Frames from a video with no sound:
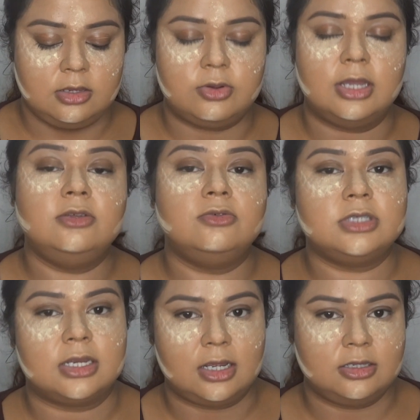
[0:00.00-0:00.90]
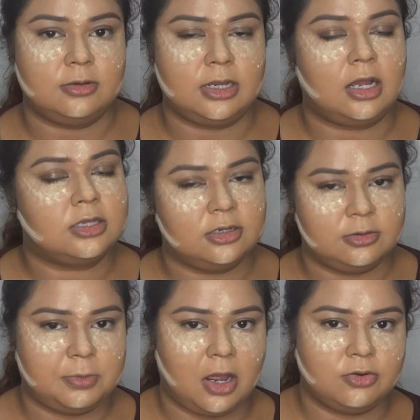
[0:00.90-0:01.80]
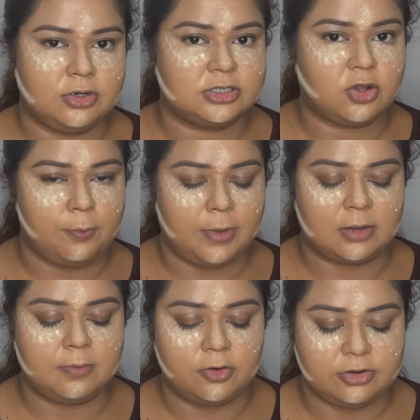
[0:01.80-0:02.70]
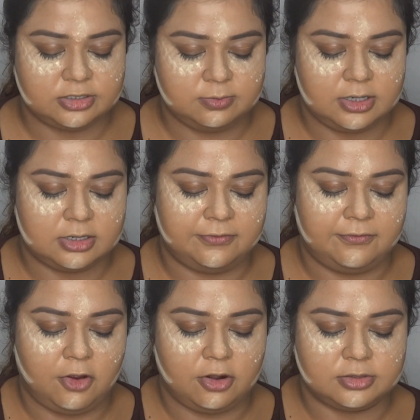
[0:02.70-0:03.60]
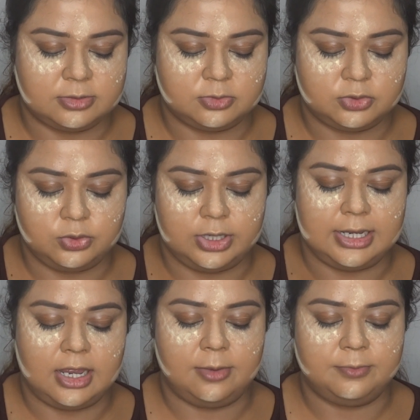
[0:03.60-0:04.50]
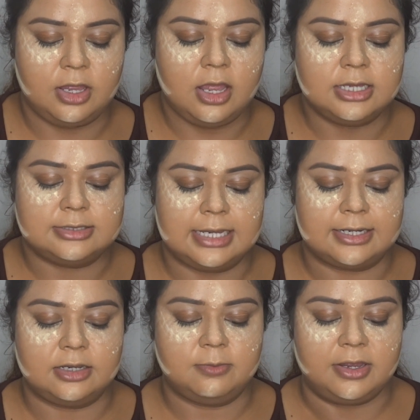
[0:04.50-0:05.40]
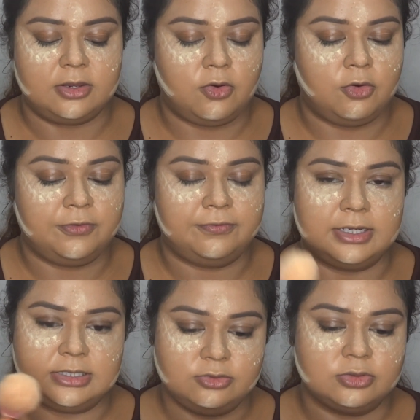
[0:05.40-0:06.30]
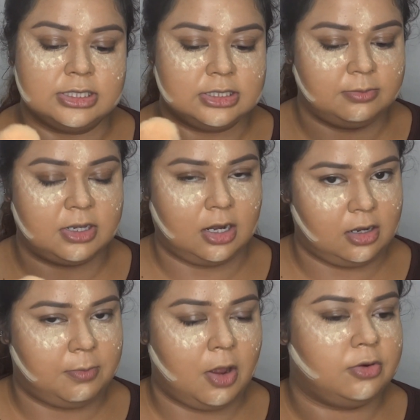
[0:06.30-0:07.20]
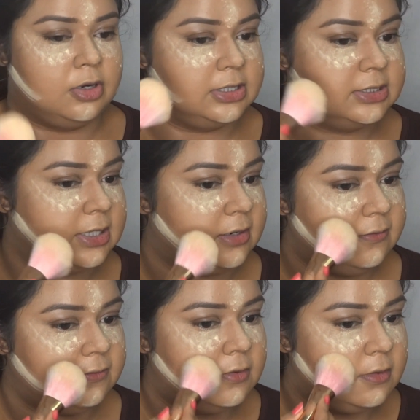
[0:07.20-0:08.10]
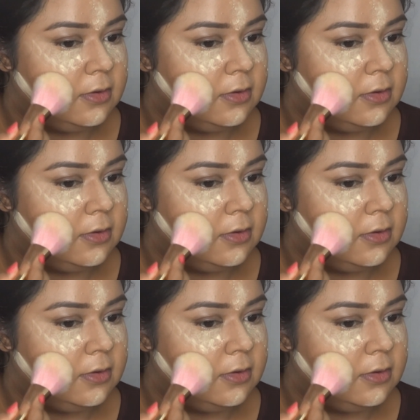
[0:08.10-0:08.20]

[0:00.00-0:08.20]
You can use other powders, compact powders, but for today I am setting my whole face using the banana powder itself.